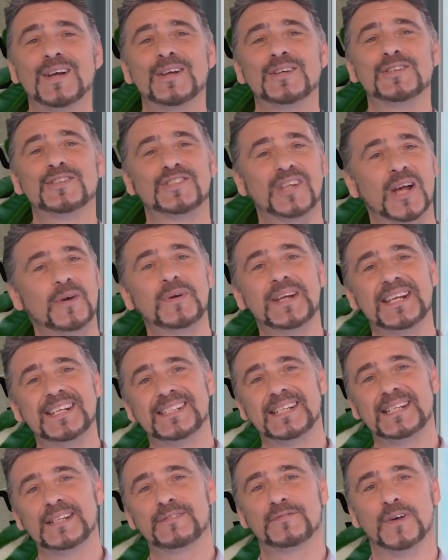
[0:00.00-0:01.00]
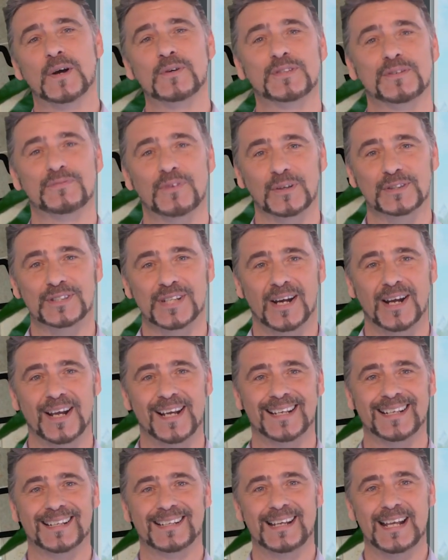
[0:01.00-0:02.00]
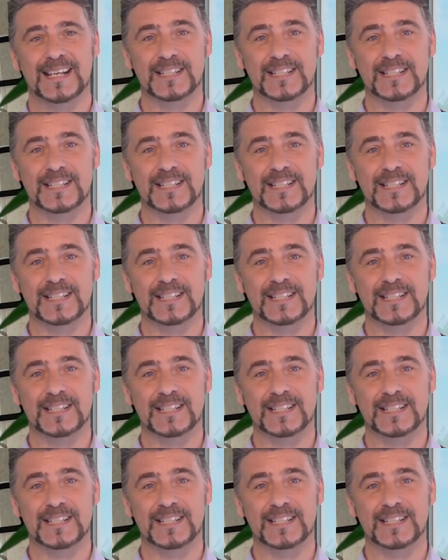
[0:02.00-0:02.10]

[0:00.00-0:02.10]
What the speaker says: Soeasy Photovoltaic